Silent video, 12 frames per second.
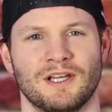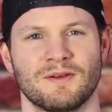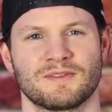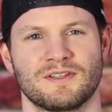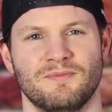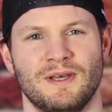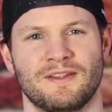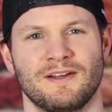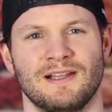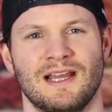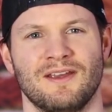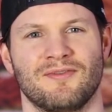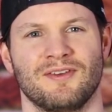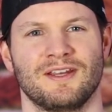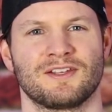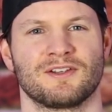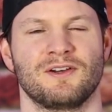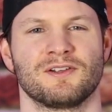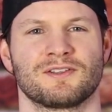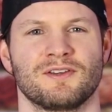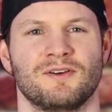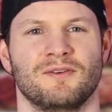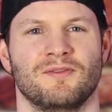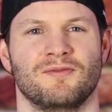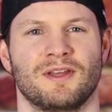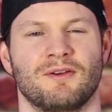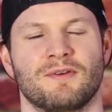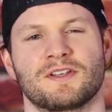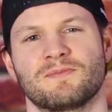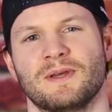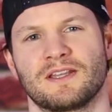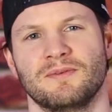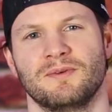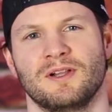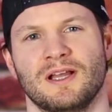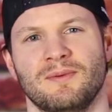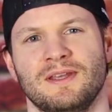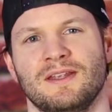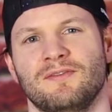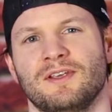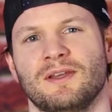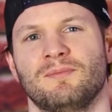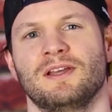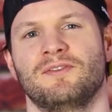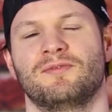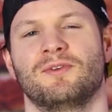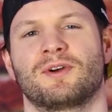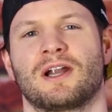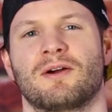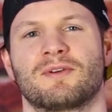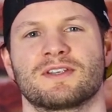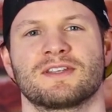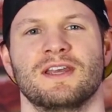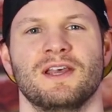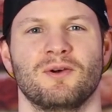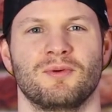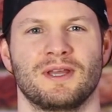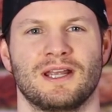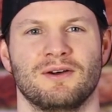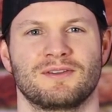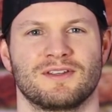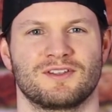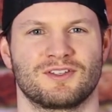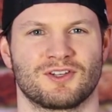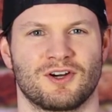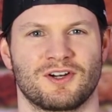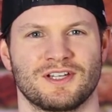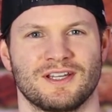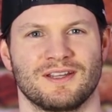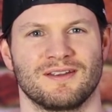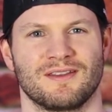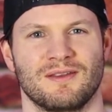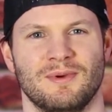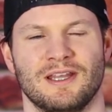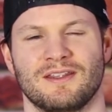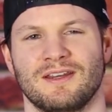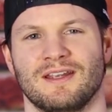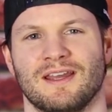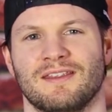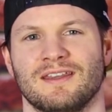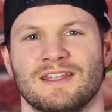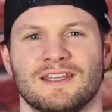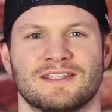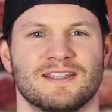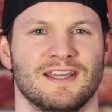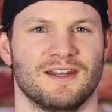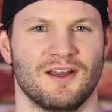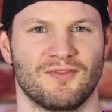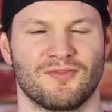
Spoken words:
it comes to battery life, it is also very respectable. I mean, if you can play 4 hours without charging the battery, I think that's enough.